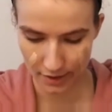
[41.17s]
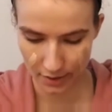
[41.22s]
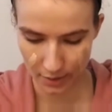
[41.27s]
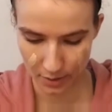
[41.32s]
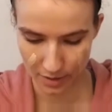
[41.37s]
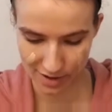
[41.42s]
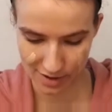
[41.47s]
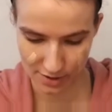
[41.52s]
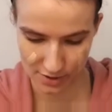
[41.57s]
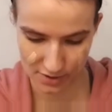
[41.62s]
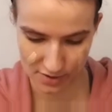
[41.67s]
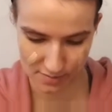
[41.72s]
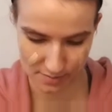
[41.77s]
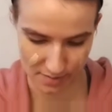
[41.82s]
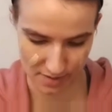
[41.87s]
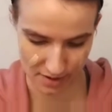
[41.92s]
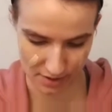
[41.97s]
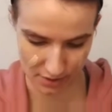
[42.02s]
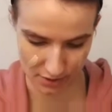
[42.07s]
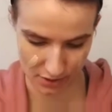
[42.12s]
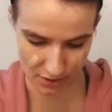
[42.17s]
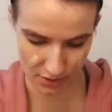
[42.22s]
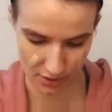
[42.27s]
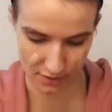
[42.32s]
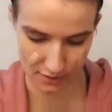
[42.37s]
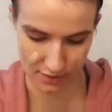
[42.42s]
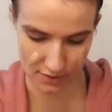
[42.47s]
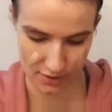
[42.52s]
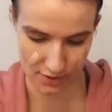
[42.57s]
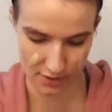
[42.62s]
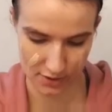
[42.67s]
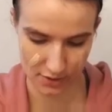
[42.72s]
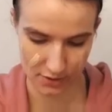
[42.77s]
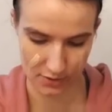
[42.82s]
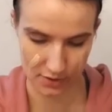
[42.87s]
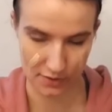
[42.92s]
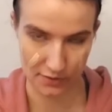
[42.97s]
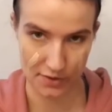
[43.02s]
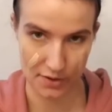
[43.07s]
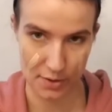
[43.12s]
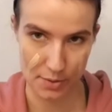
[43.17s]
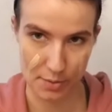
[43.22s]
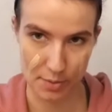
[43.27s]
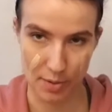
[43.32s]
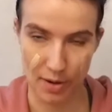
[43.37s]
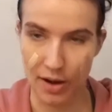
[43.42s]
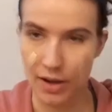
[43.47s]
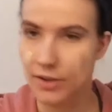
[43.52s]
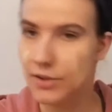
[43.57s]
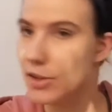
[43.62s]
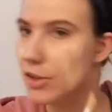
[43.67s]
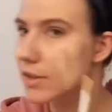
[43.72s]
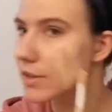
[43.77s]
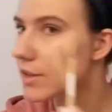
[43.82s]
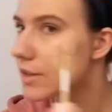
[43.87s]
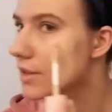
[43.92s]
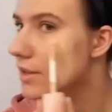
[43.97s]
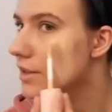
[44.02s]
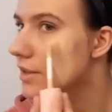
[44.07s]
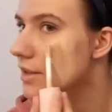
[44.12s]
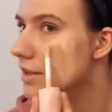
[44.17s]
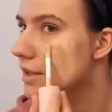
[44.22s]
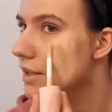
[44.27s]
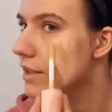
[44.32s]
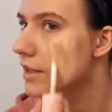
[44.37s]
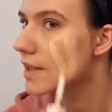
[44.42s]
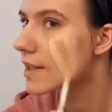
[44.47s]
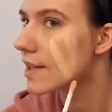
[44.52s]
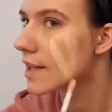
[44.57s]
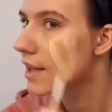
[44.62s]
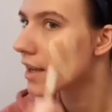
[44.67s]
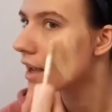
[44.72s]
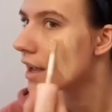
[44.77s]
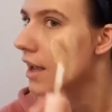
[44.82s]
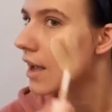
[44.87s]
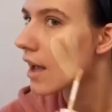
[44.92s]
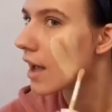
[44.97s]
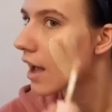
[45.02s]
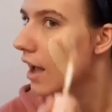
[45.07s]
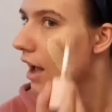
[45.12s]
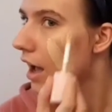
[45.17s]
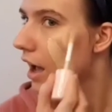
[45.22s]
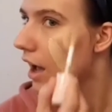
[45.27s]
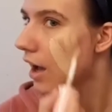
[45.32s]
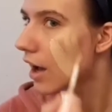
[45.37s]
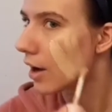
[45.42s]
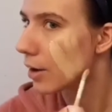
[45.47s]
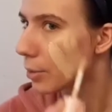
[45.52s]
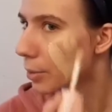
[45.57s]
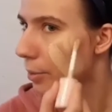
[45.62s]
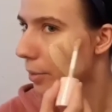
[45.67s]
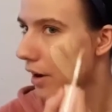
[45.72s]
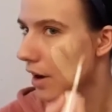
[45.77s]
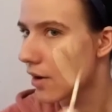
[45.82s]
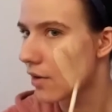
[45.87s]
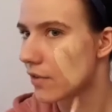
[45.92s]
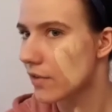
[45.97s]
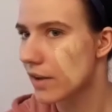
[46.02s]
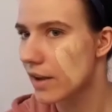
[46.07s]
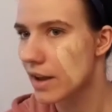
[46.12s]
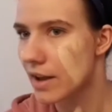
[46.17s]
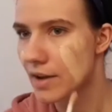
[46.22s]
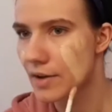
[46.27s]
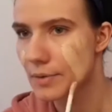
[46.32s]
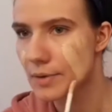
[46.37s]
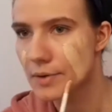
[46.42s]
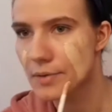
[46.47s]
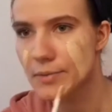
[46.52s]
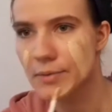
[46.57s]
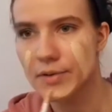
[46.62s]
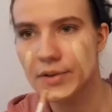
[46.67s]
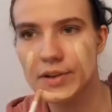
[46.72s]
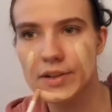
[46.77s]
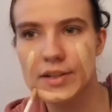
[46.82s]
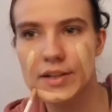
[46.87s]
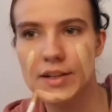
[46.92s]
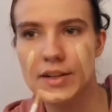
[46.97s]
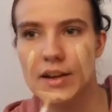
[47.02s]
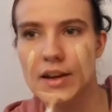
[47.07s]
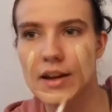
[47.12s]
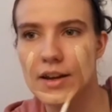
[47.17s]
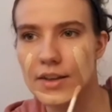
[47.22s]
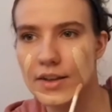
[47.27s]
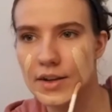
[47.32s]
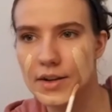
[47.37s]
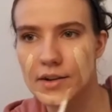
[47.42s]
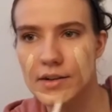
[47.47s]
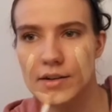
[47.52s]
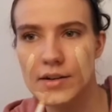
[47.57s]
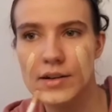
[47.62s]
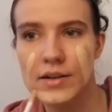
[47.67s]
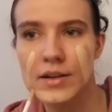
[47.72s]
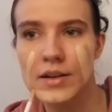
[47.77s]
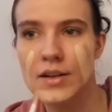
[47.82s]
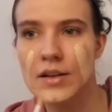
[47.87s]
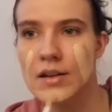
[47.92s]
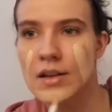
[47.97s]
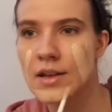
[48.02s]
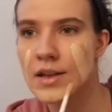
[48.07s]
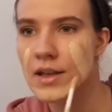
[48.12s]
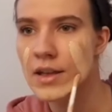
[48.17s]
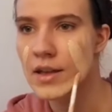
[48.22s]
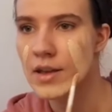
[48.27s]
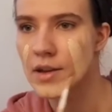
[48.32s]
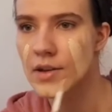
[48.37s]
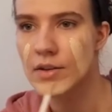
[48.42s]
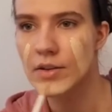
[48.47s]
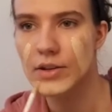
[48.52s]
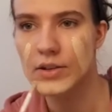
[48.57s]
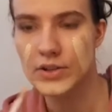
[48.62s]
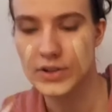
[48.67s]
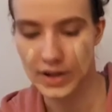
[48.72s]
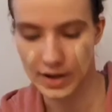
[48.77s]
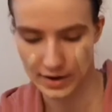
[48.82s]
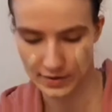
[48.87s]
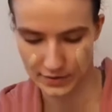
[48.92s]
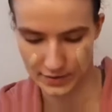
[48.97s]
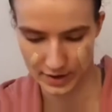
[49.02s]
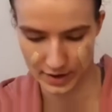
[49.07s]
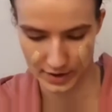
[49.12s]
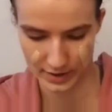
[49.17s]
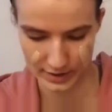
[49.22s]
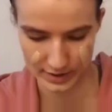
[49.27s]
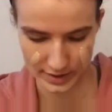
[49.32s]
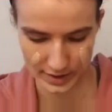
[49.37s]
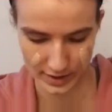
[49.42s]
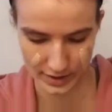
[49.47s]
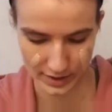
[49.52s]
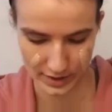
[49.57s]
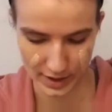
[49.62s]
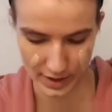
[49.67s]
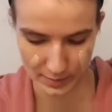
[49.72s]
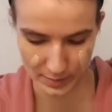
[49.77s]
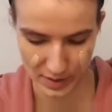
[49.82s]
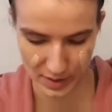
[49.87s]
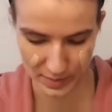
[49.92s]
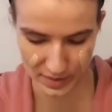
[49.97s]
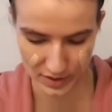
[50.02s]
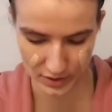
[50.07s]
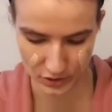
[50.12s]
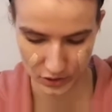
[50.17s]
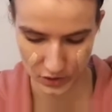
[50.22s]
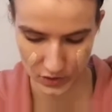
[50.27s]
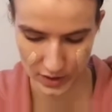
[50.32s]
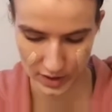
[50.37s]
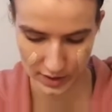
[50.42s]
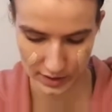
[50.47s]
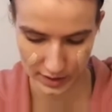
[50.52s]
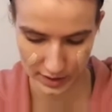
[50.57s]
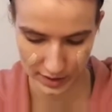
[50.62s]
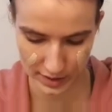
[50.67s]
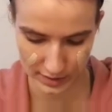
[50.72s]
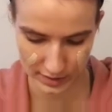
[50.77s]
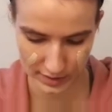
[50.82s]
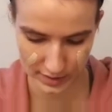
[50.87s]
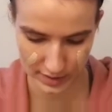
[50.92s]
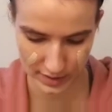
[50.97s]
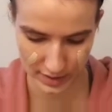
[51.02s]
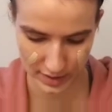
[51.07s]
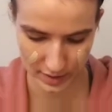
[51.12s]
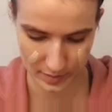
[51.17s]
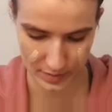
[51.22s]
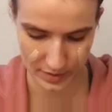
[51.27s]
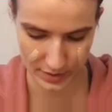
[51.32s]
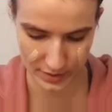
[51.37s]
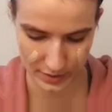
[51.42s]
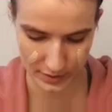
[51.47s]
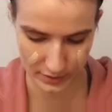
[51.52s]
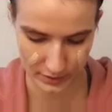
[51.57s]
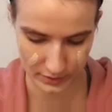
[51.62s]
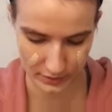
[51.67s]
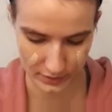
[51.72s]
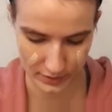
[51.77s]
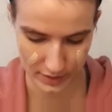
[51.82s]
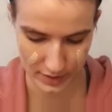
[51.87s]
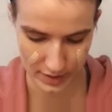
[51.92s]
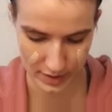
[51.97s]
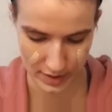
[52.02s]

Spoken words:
You could do a mixture of the two if you want, just to see how well it would work together, which I have not done yet. Maybe I'll try it next time though.